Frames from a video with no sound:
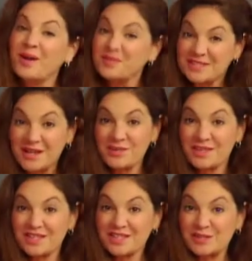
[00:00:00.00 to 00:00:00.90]
Stay
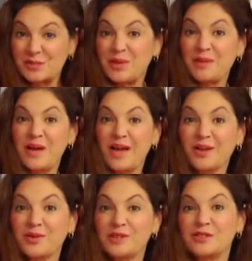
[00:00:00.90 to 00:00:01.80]
with us, because when we come
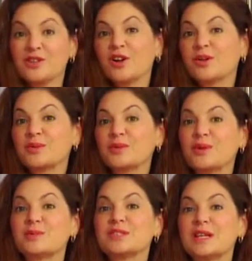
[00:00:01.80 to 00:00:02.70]
back, we're going to be talking with the
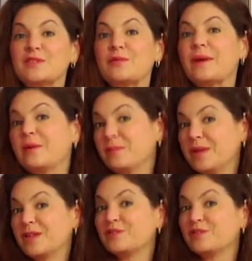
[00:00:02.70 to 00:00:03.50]
representative about being